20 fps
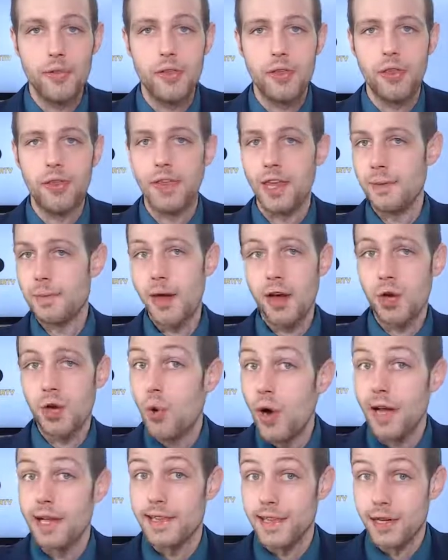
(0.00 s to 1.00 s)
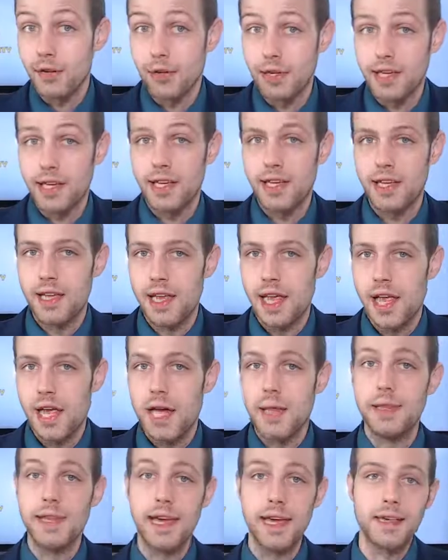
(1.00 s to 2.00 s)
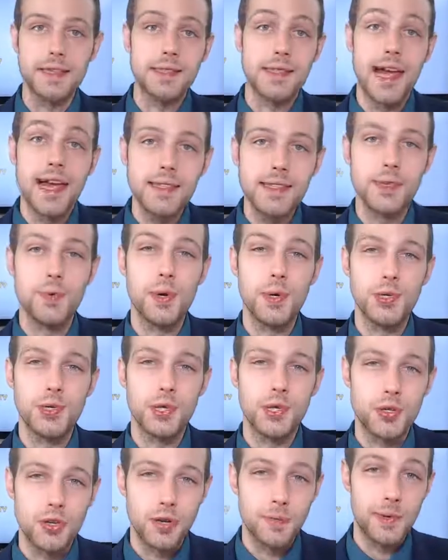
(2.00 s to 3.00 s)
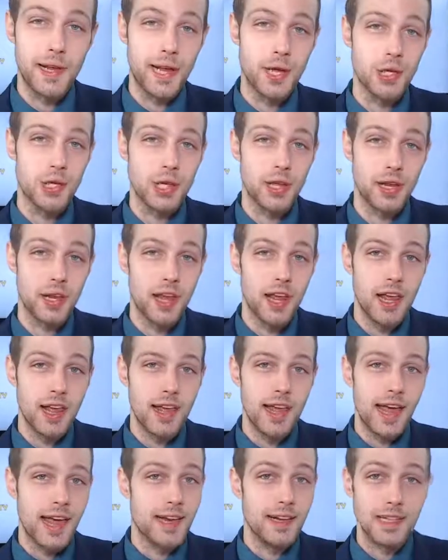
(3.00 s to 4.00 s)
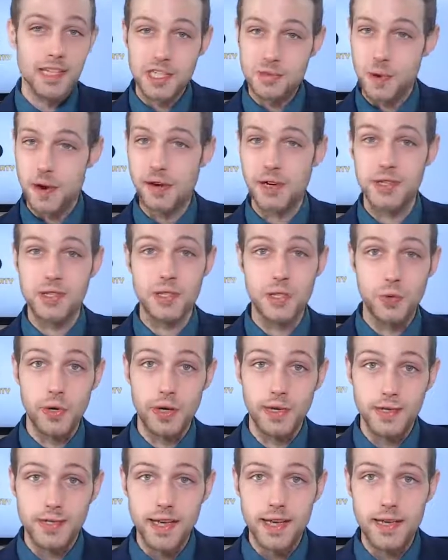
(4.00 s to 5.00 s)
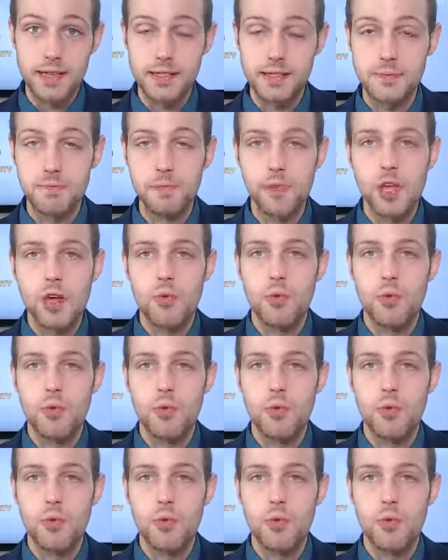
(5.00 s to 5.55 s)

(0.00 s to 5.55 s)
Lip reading: think about quite literally the extent to which discrimination and disparities do exist.